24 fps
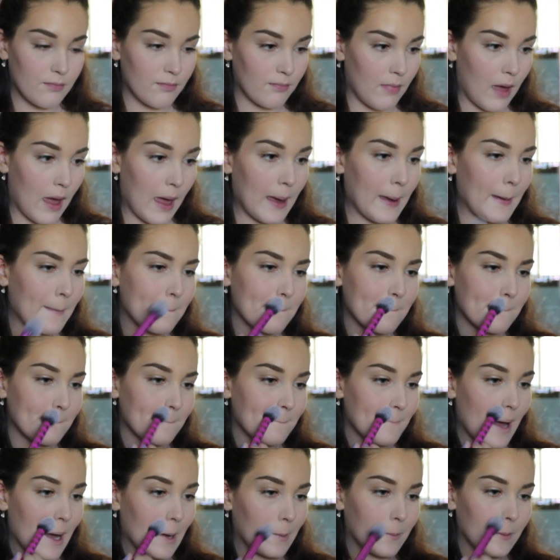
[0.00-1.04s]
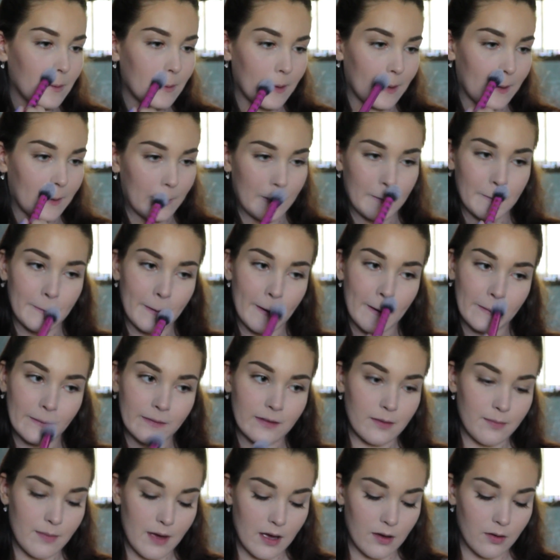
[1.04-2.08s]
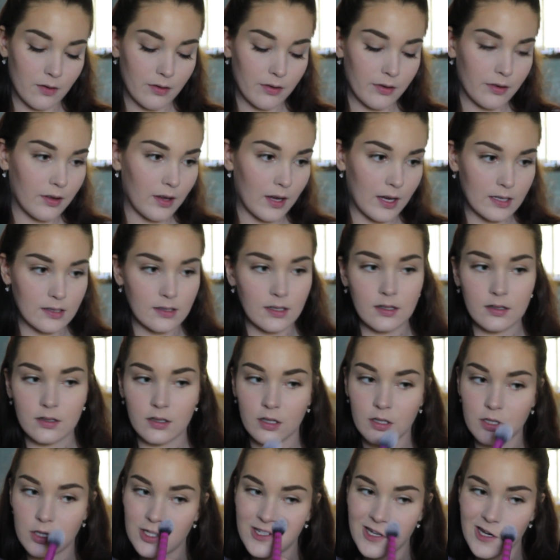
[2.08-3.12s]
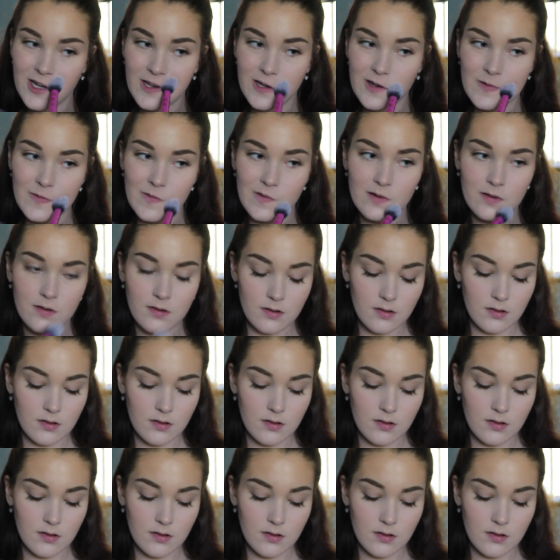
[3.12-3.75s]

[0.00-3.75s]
my mouth, like around the mouth, and then the chin.